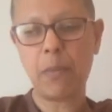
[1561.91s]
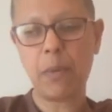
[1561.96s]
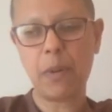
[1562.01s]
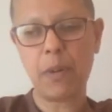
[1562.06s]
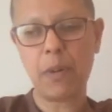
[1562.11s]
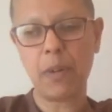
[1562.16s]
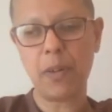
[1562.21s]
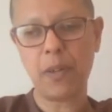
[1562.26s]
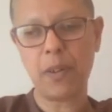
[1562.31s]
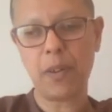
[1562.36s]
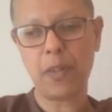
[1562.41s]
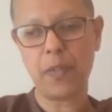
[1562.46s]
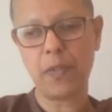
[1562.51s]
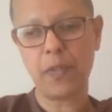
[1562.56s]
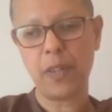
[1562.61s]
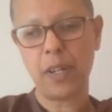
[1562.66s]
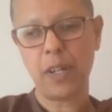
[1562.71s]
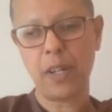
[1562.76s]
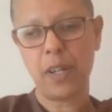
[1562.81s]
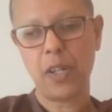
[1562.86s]
born of
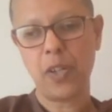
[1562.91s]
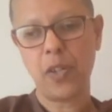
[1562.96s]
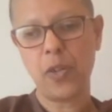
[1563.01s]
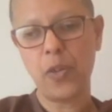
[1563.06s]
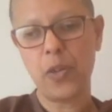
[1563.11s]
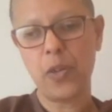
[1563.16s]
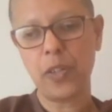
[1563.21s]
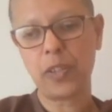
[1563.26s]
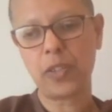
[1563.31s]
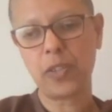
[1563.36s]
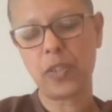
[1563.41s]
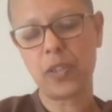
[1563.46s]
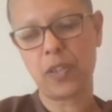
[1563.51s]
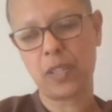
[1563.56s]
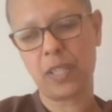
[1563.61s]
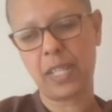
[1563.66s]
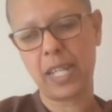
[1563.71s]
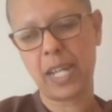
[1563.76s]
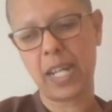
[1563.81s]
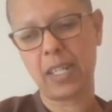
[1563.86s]
nose
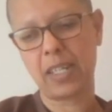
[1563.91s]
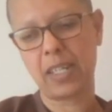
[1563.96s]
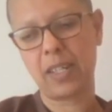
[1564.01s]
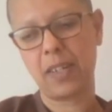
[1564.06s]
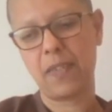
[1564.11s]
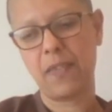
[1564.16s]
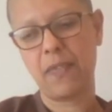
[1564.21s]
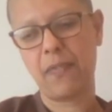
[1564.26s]
contact,